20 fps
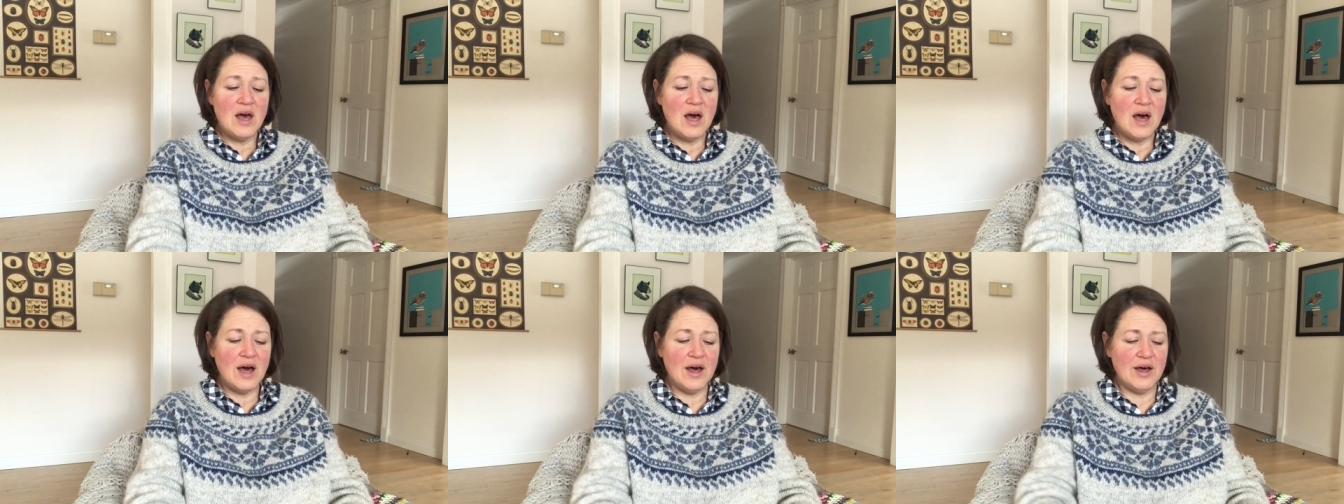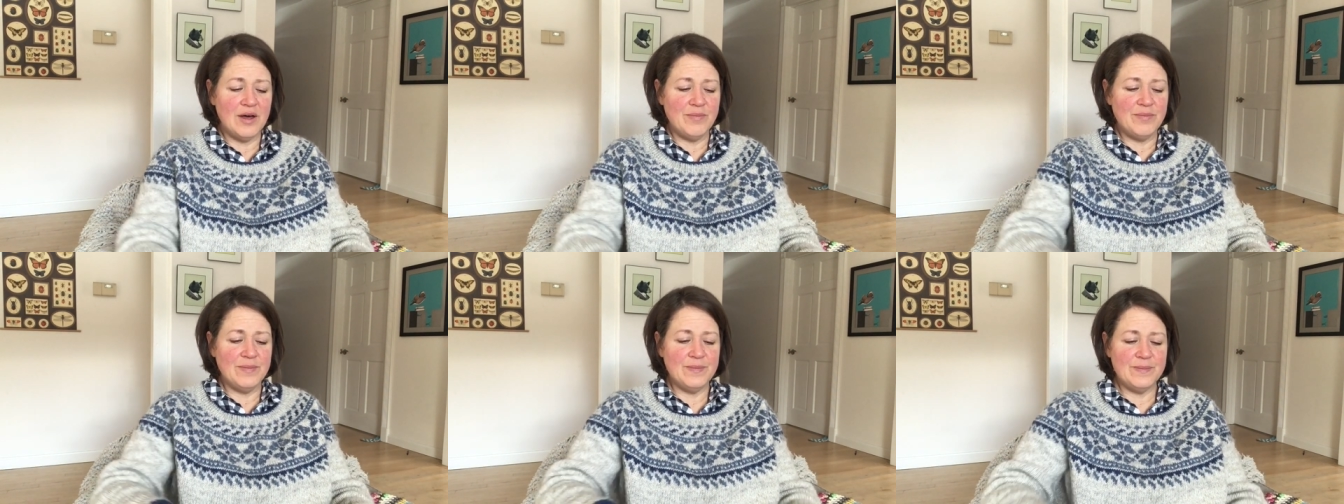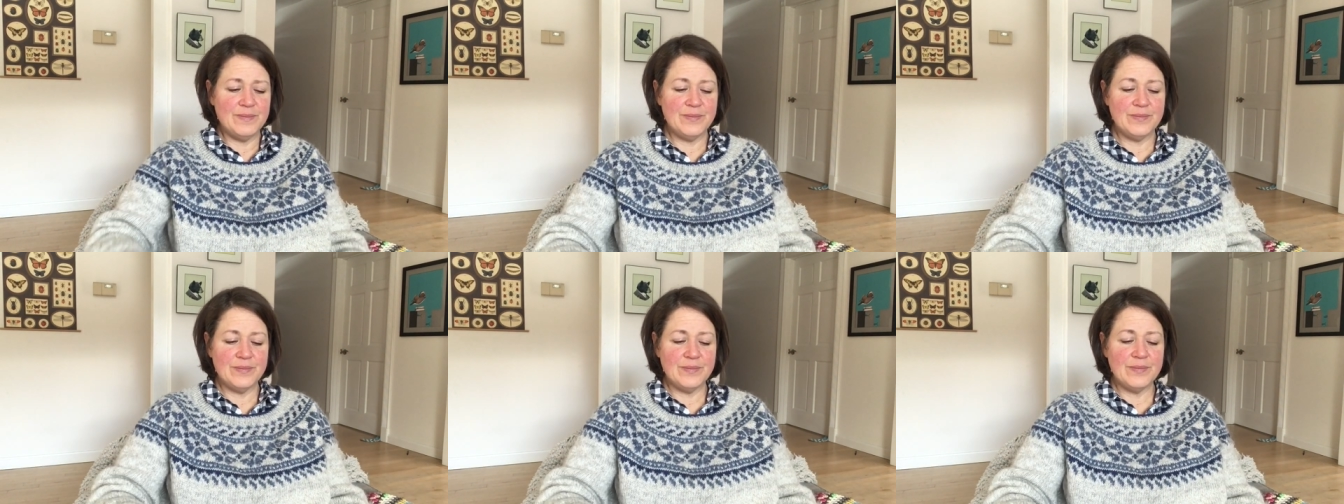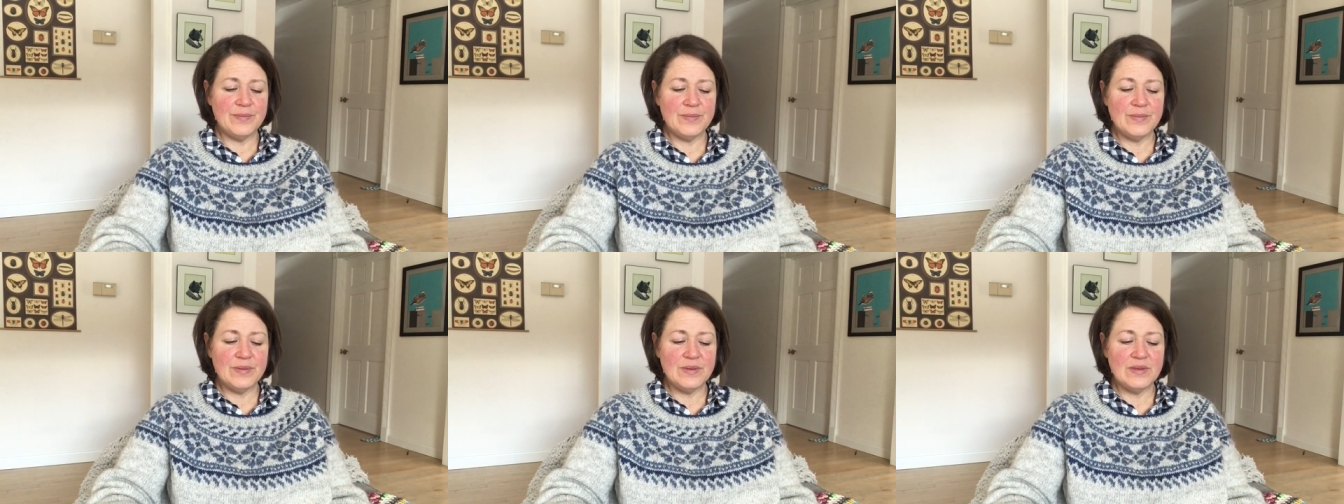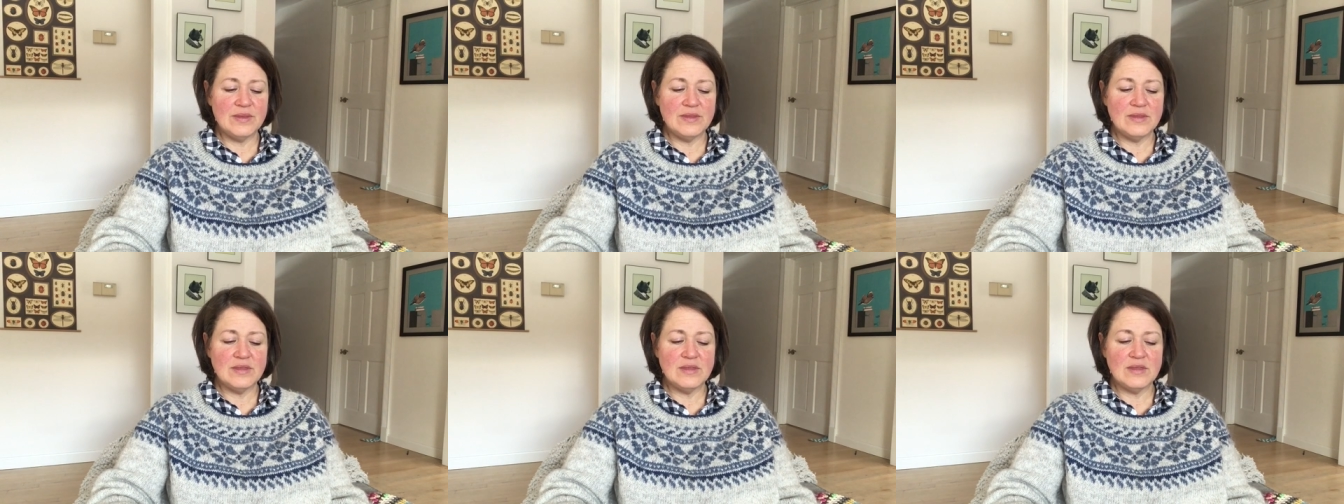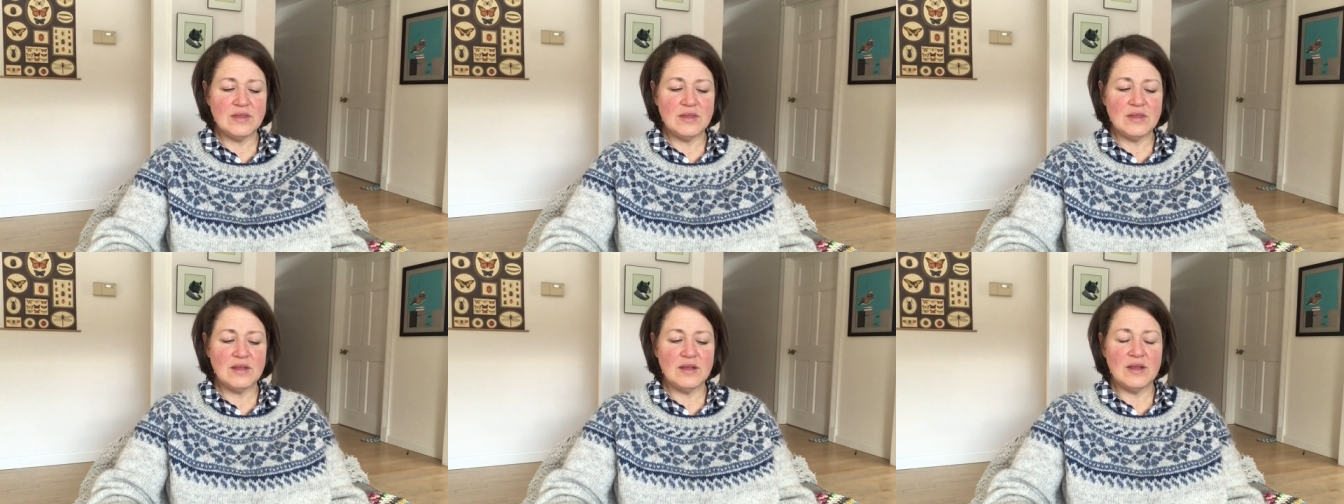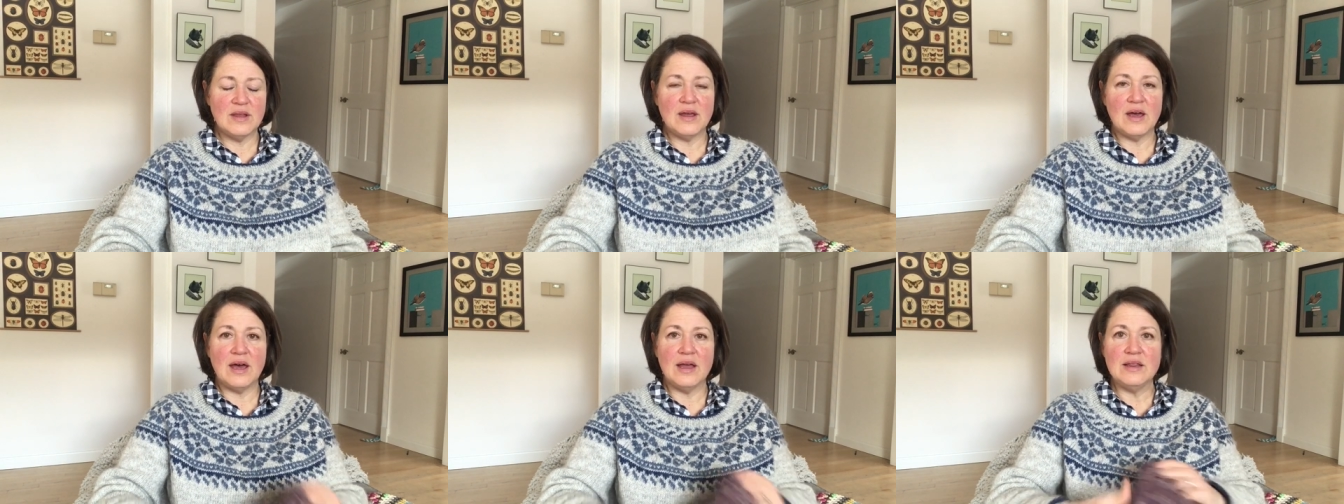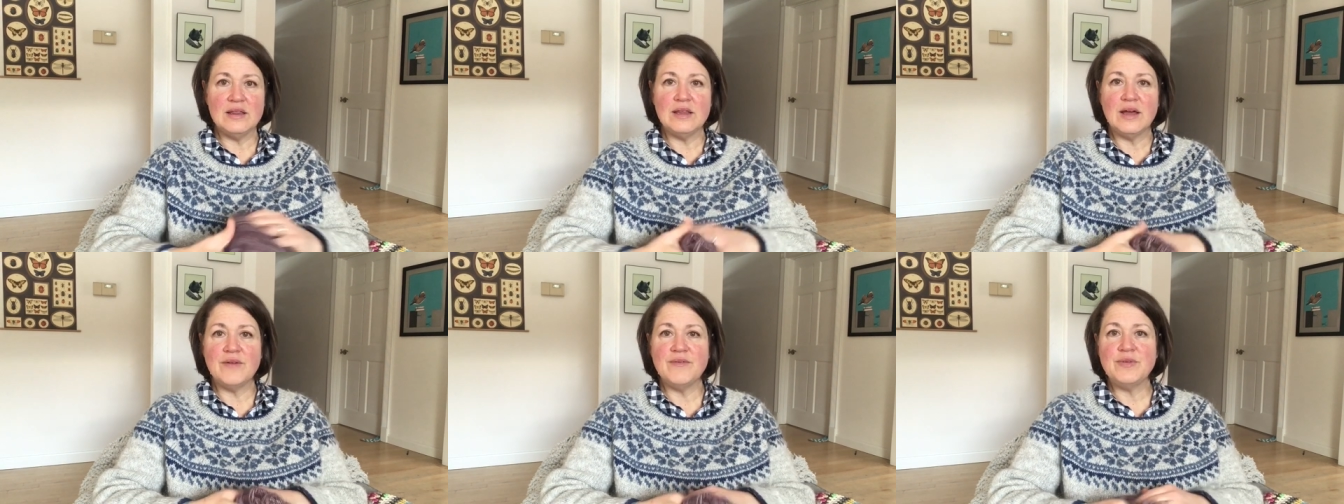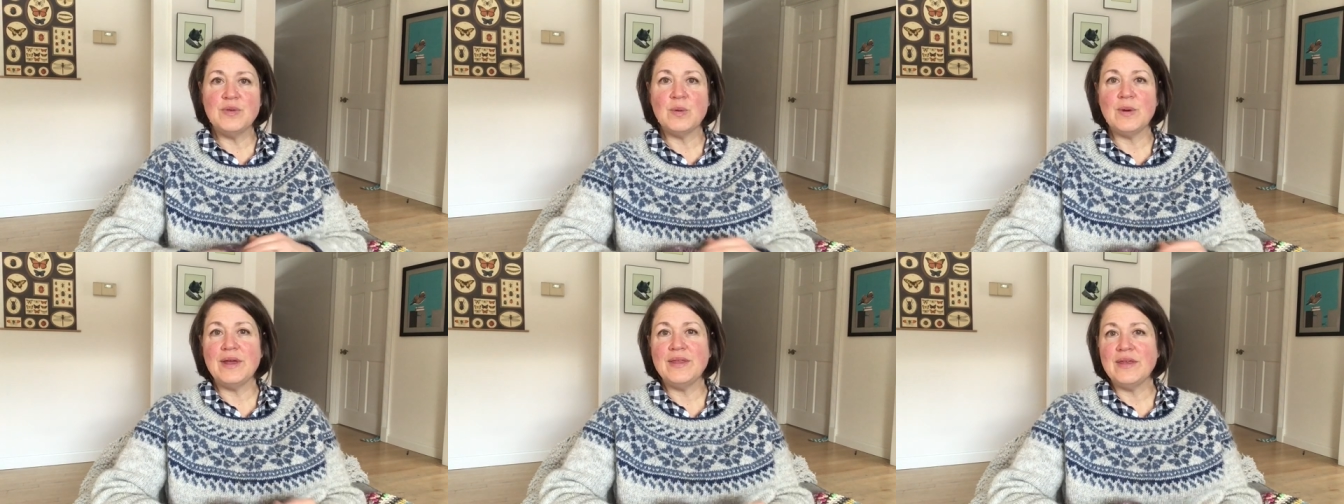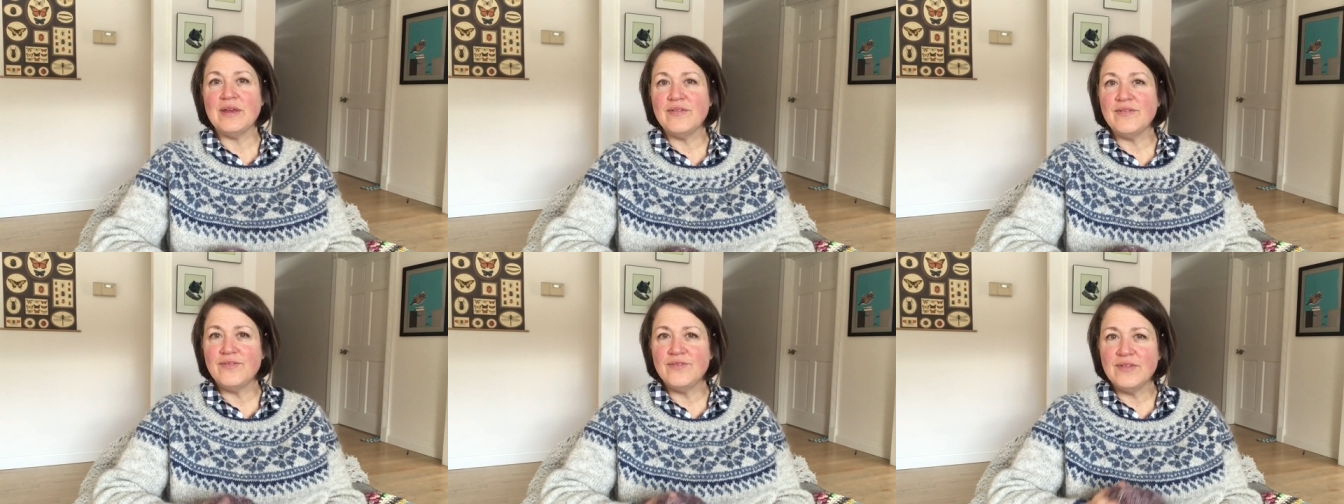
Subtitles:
I love the way they